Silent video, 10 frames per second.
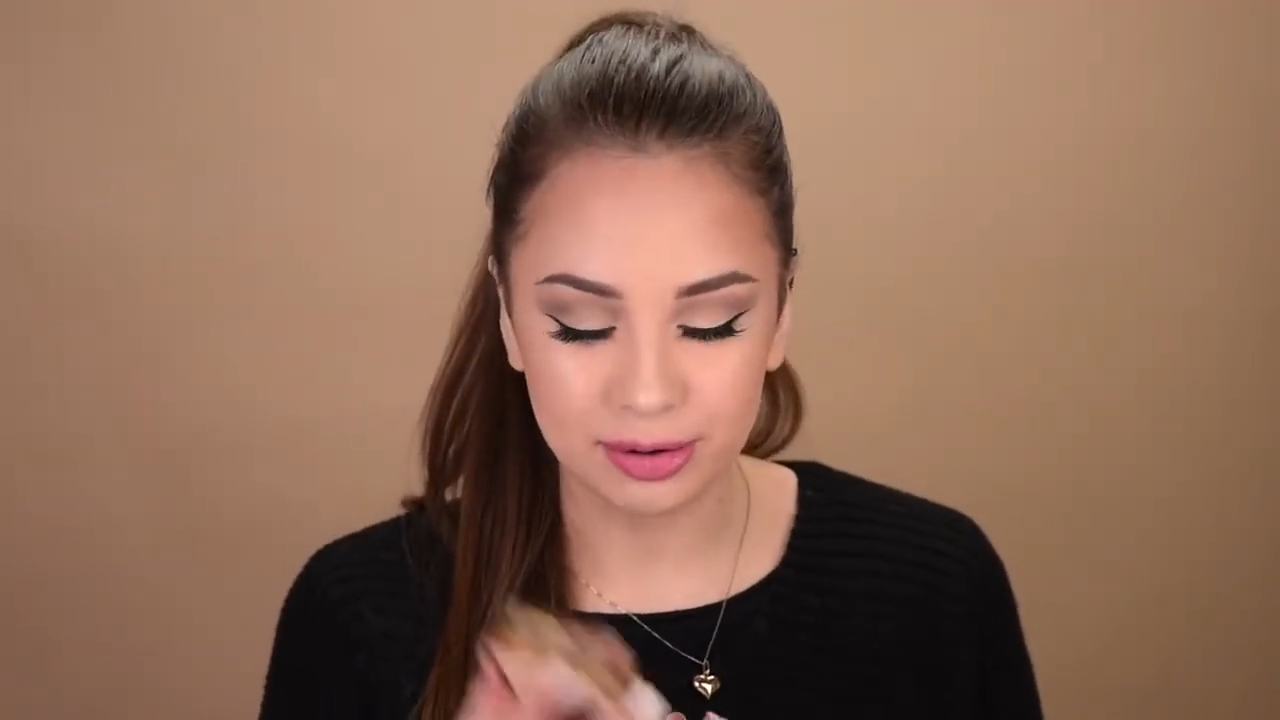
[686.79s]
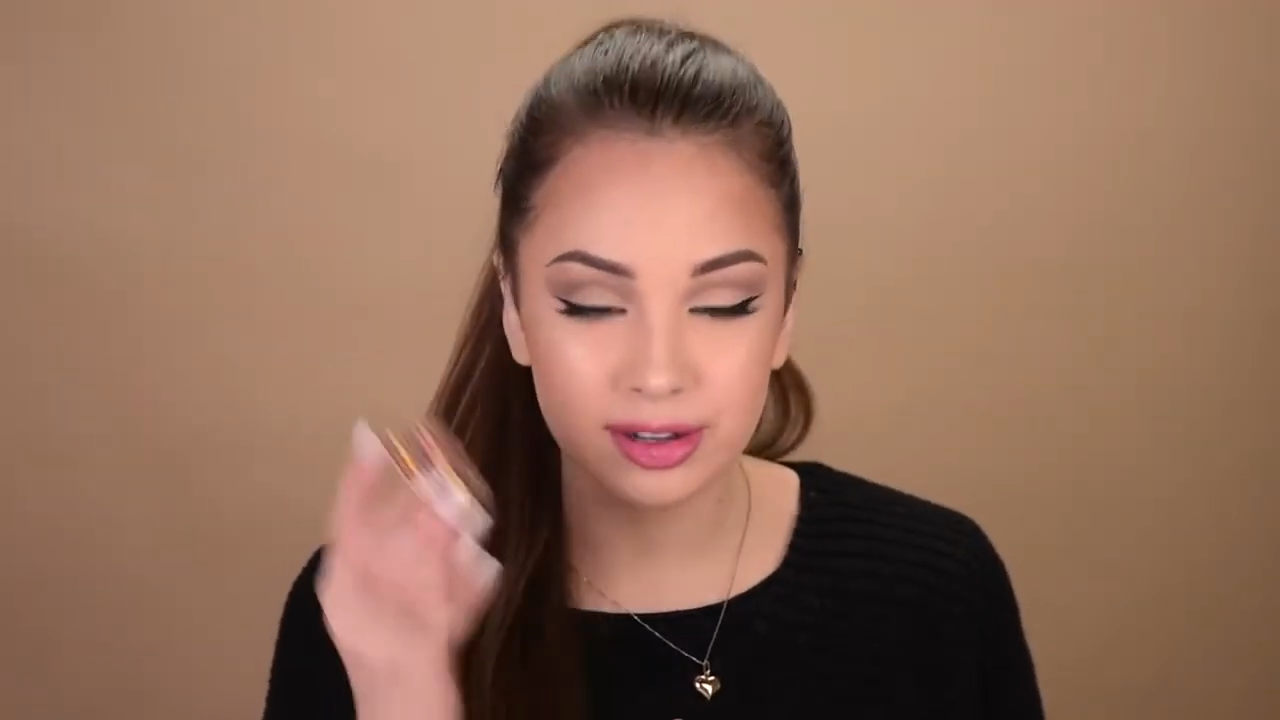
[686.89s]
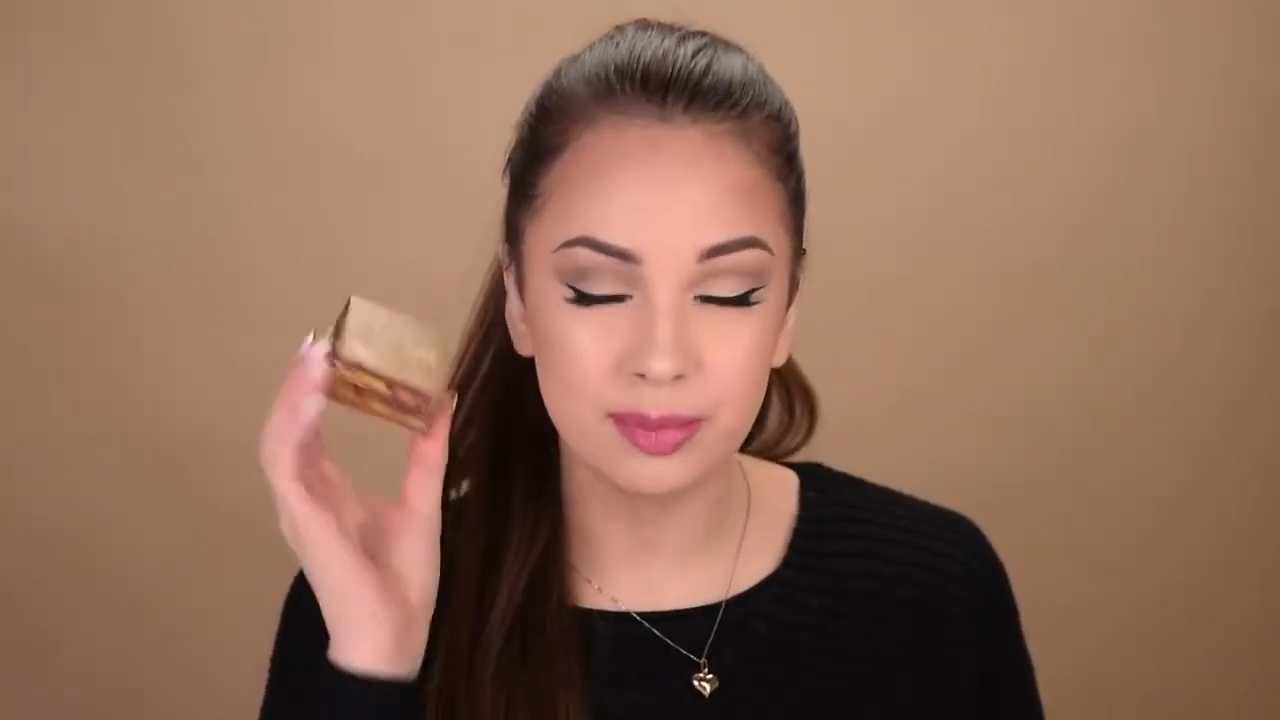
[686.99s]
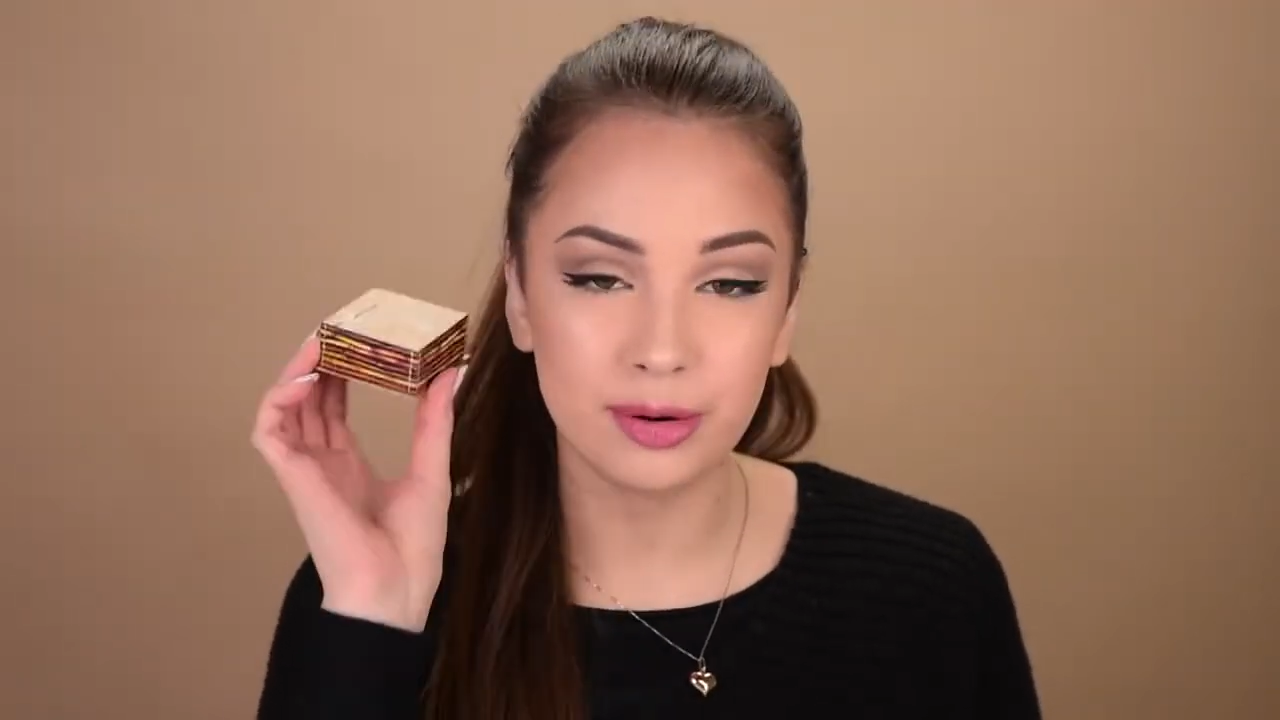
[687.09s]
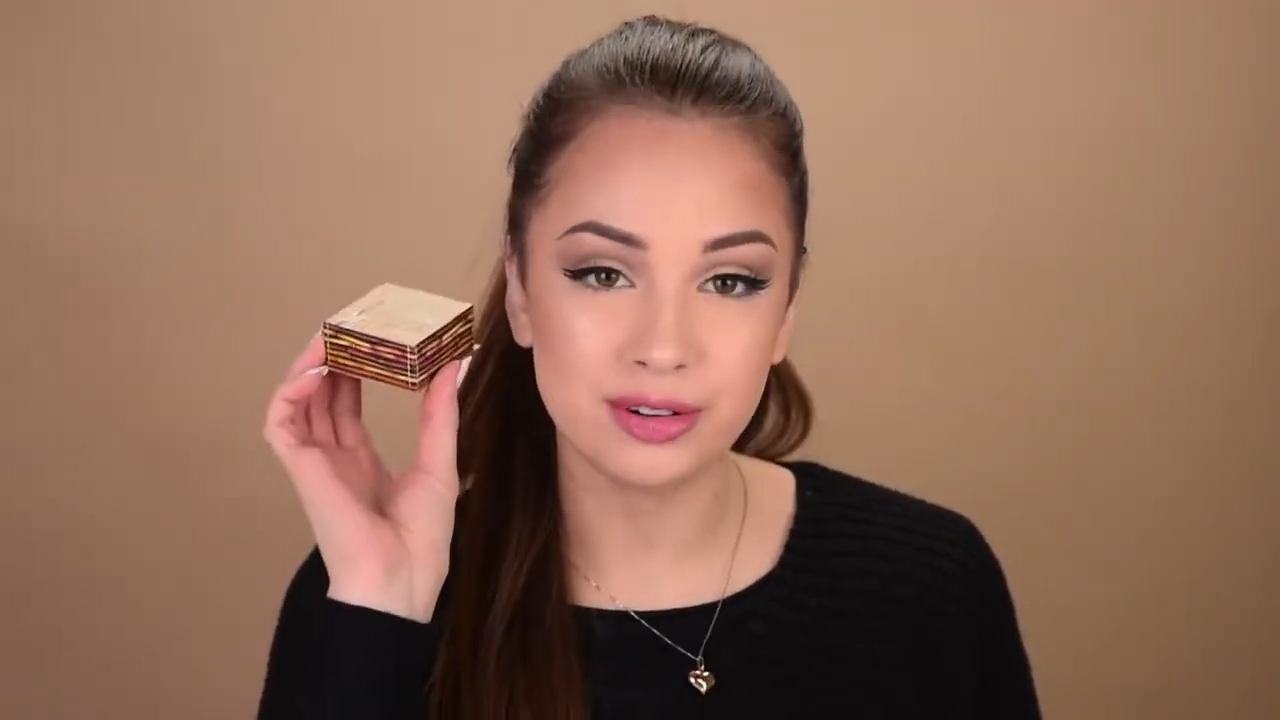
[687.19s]

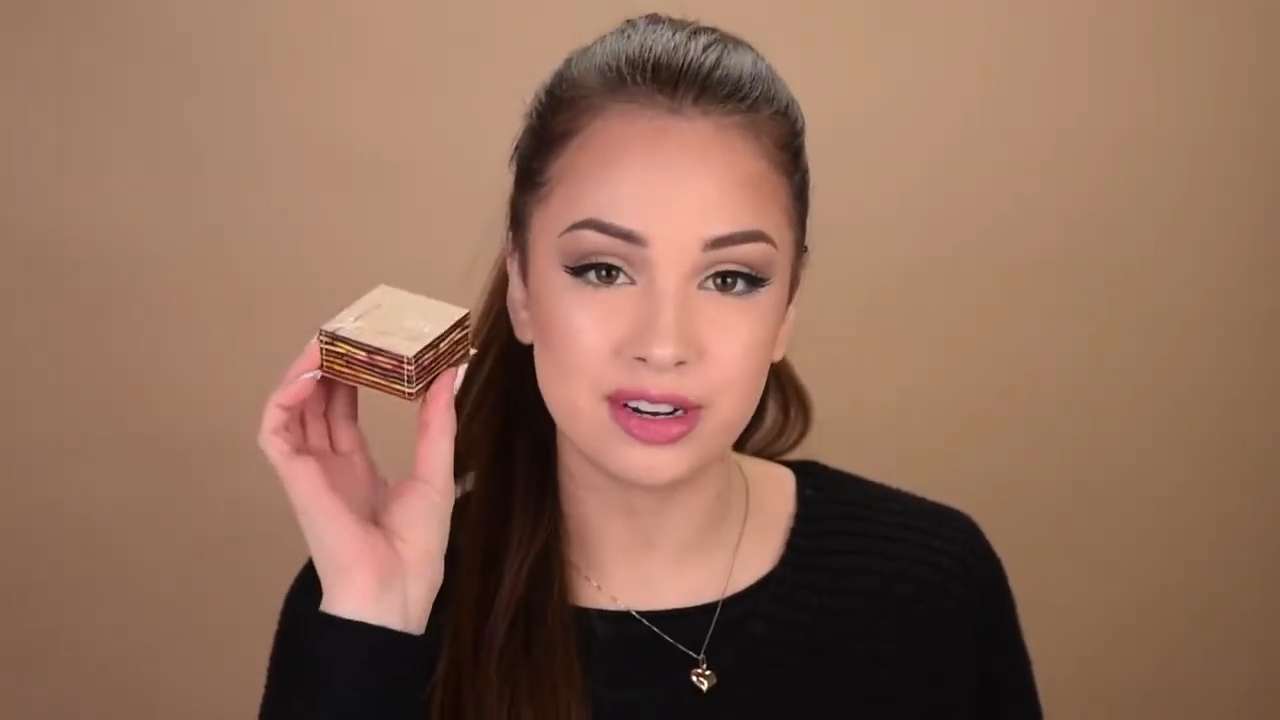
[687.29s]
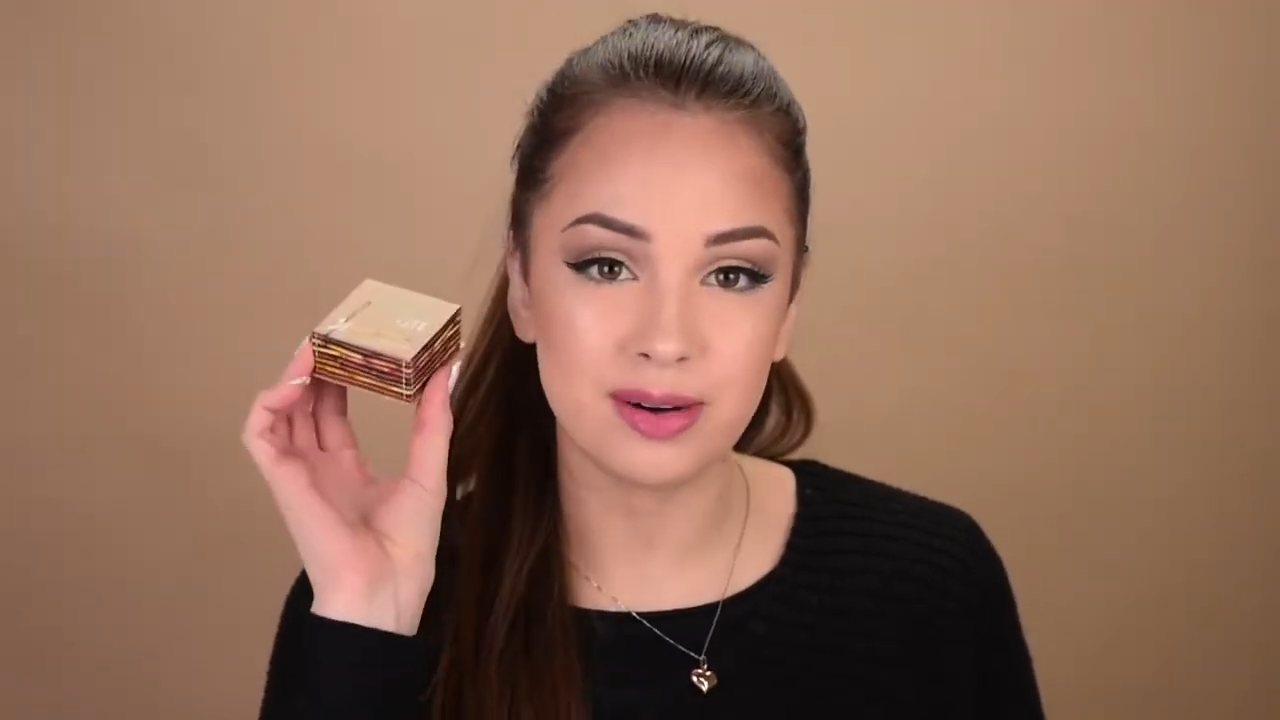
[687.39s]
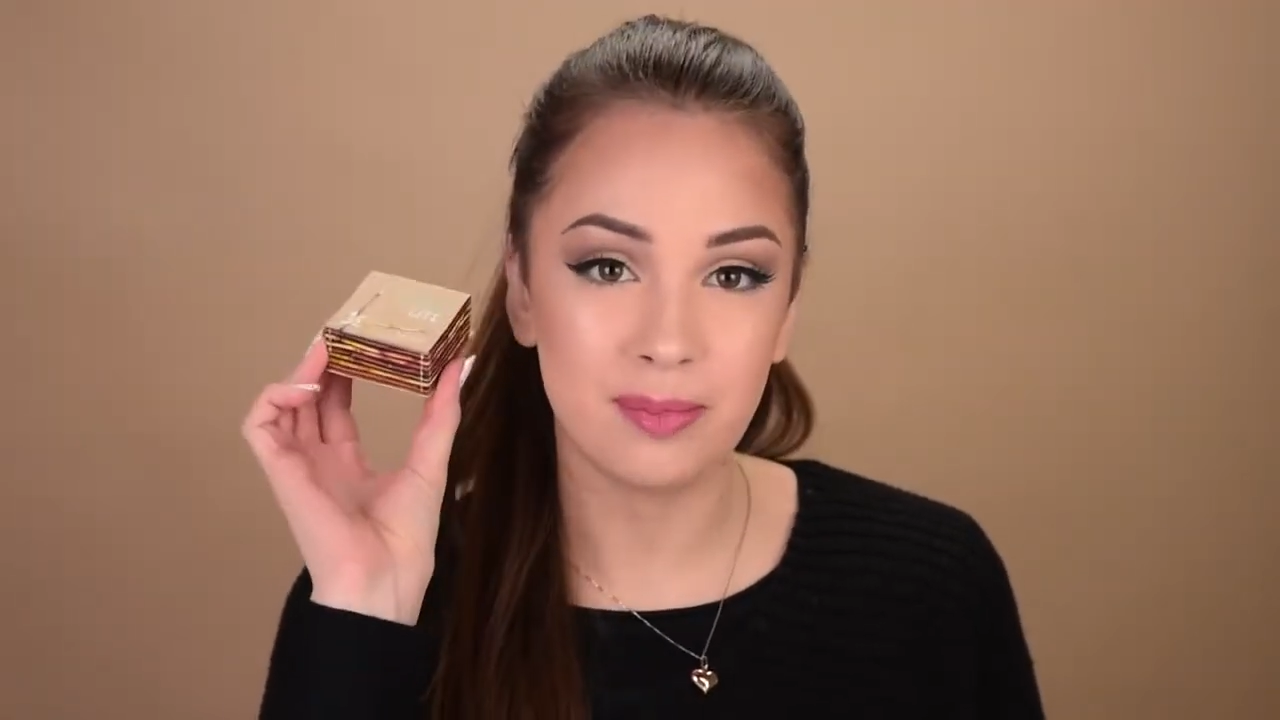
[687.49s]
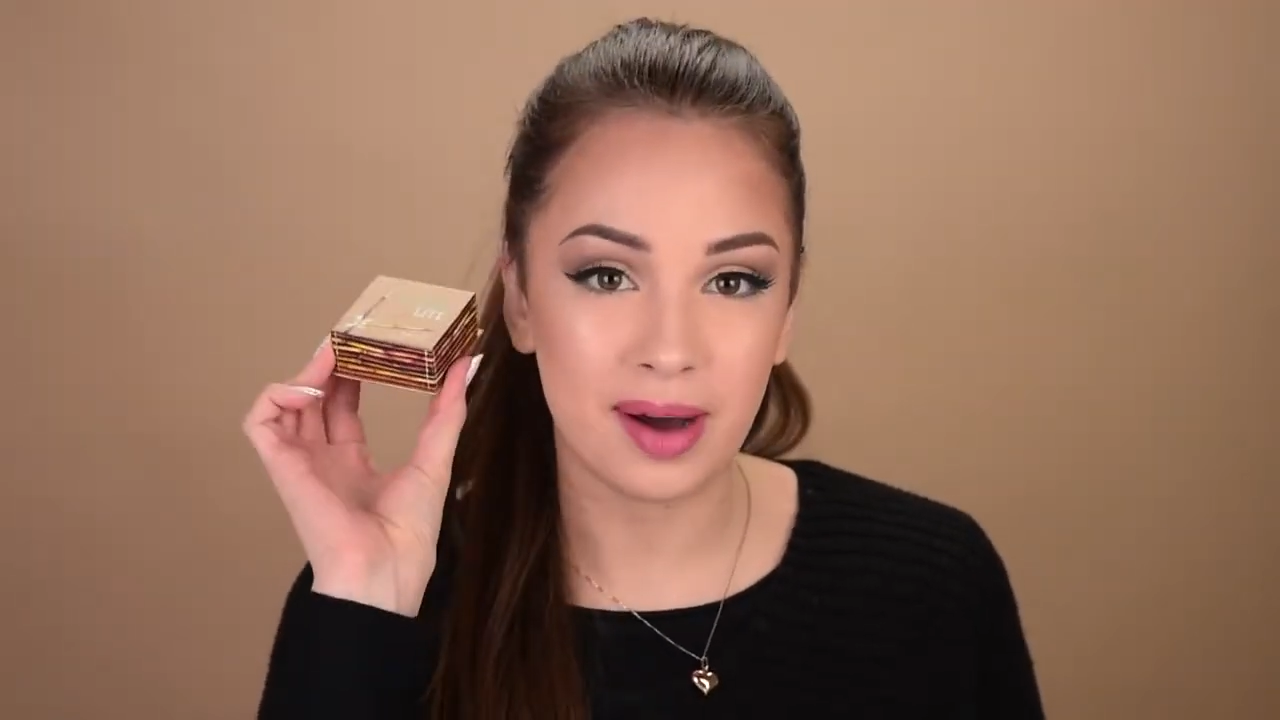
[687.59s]
Hoola Bronzer